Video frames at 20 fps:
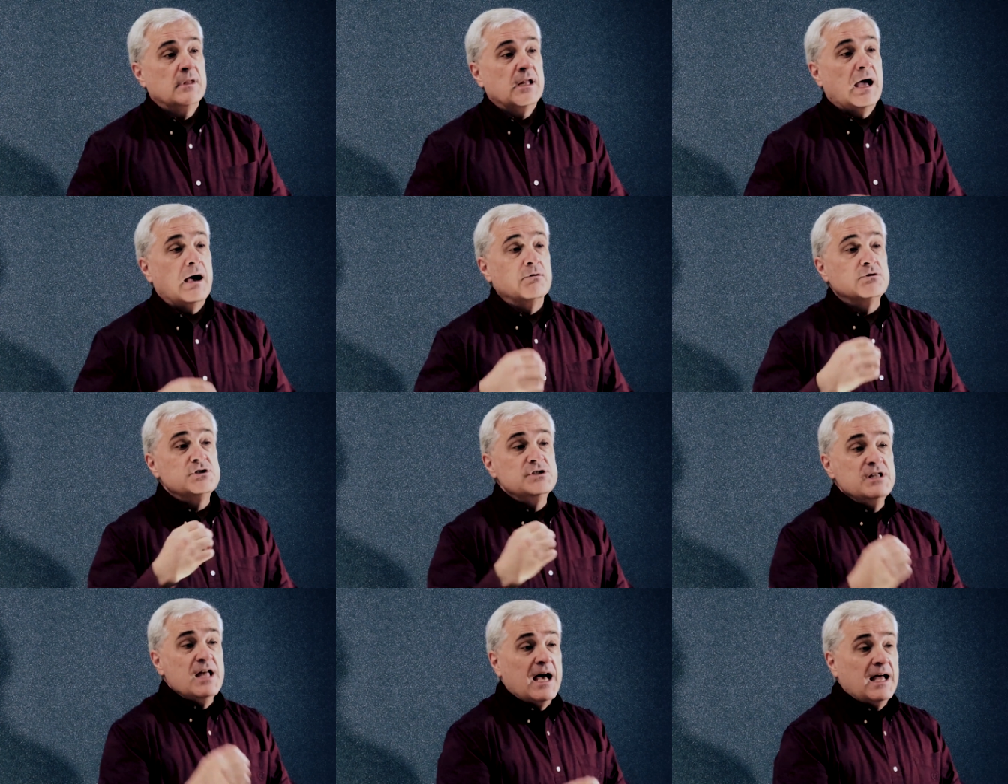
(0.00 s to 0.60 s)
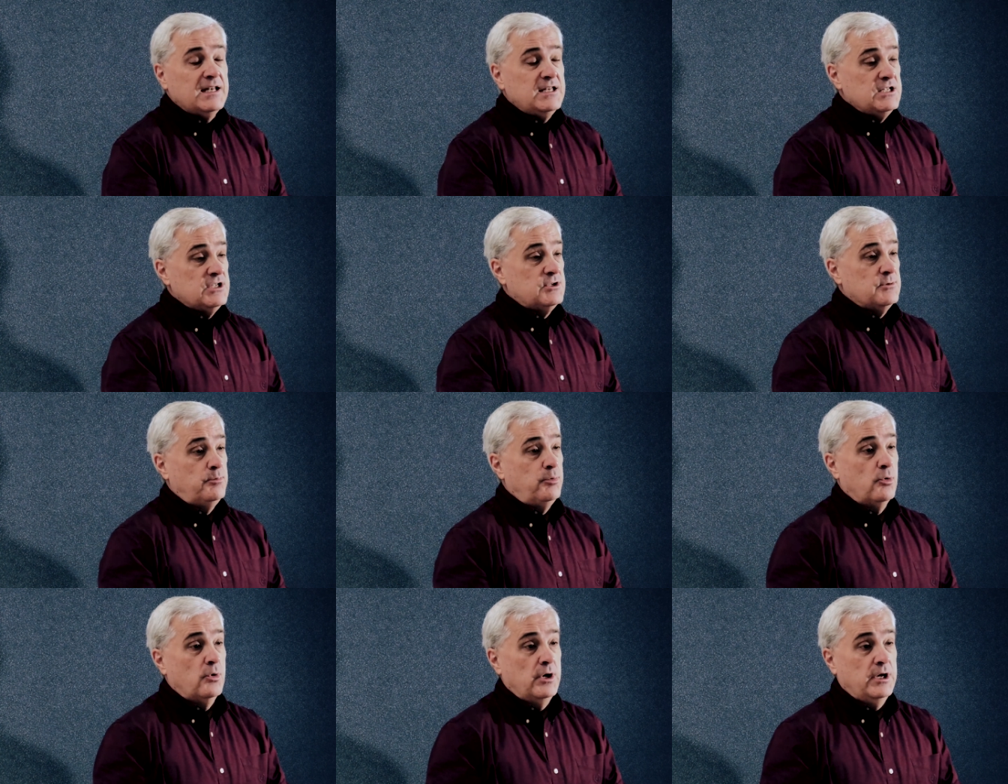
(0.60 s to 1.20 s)
I was not
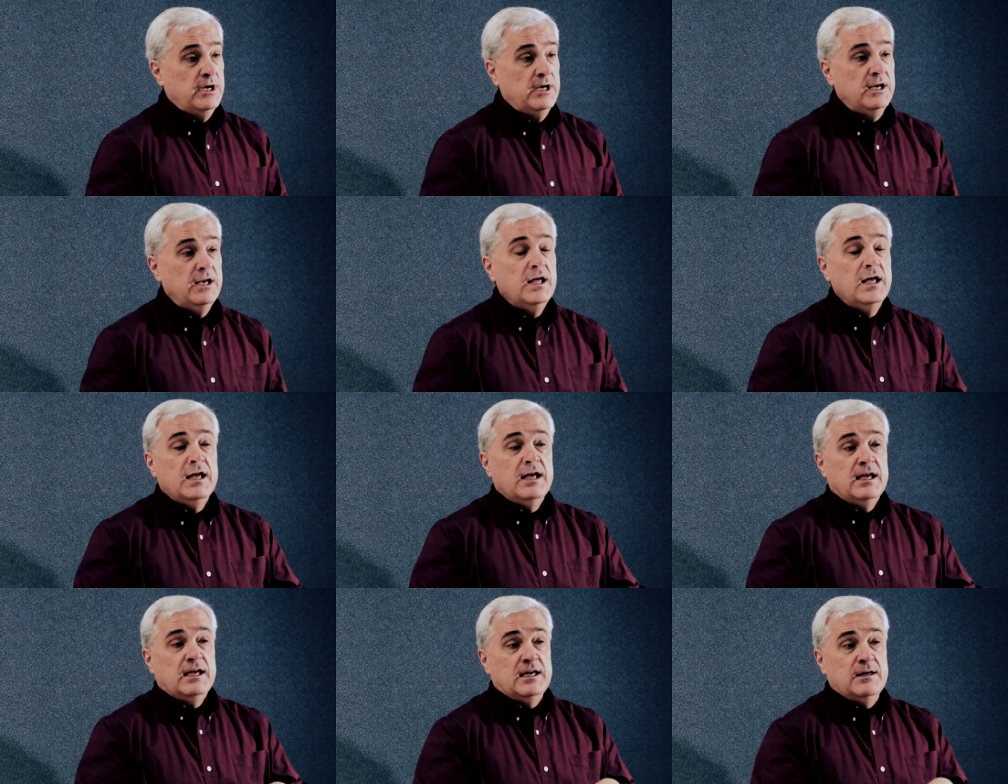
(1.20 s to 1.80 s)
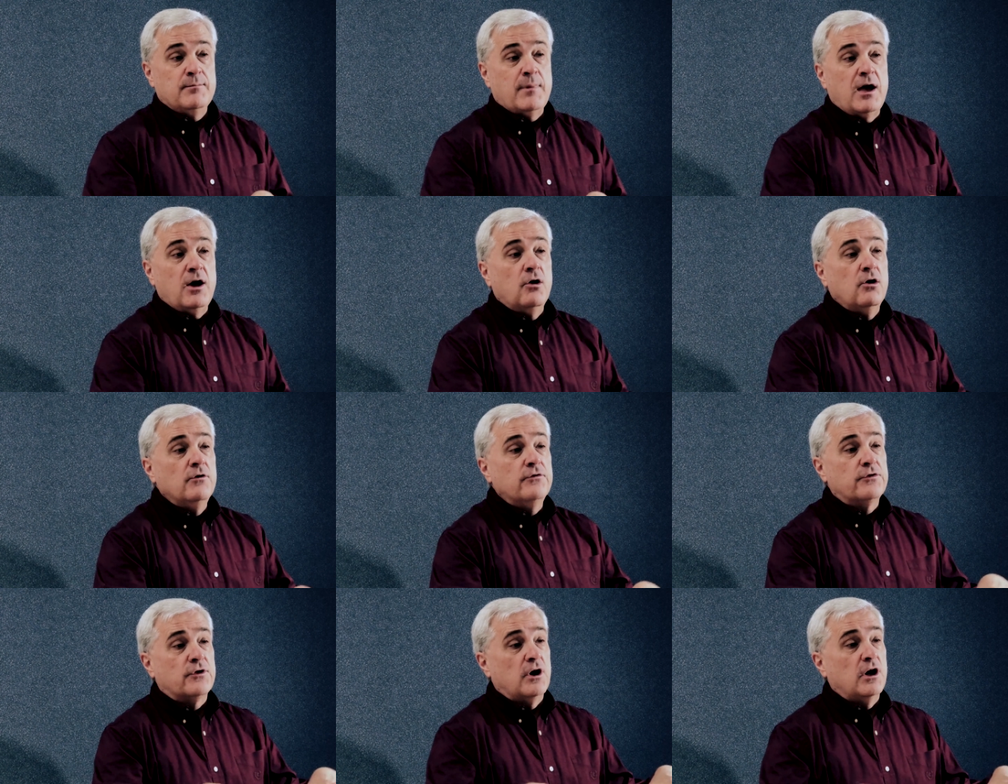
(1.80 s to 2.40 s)
disappointed in my
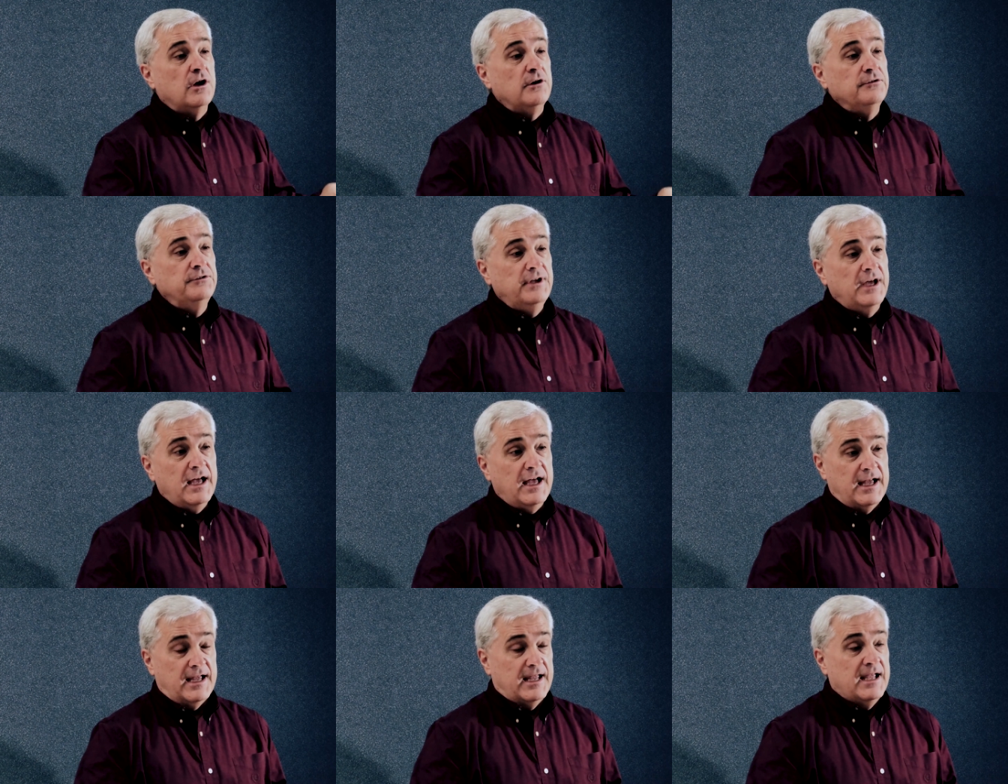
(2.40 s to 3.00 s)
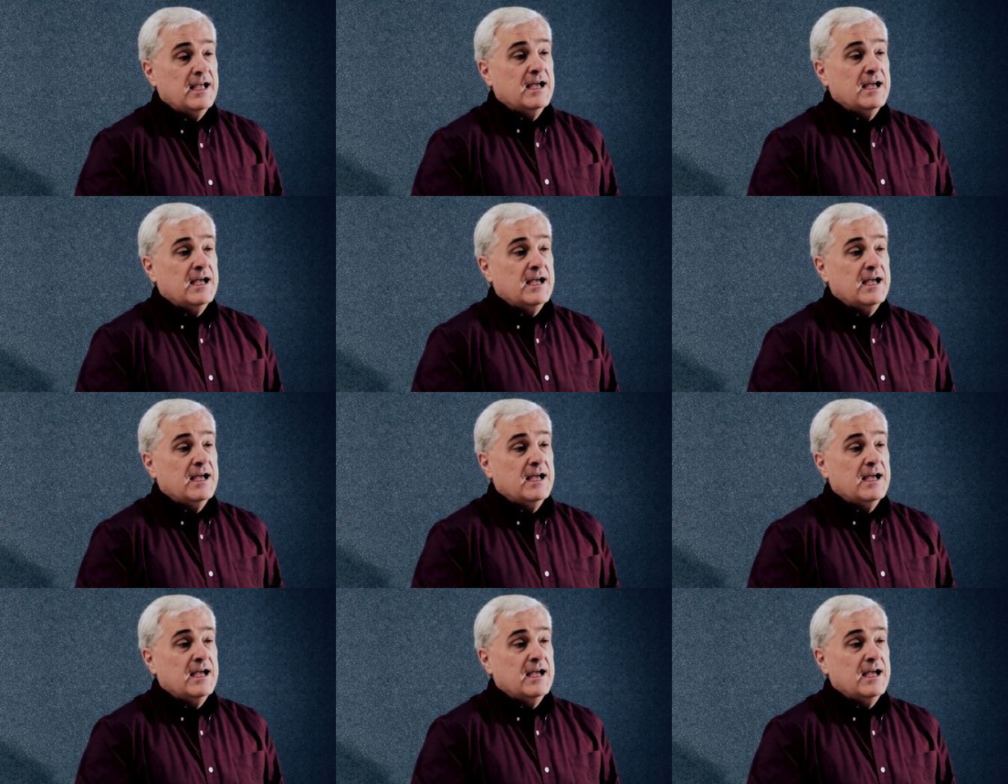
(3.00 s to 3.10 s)
overall day.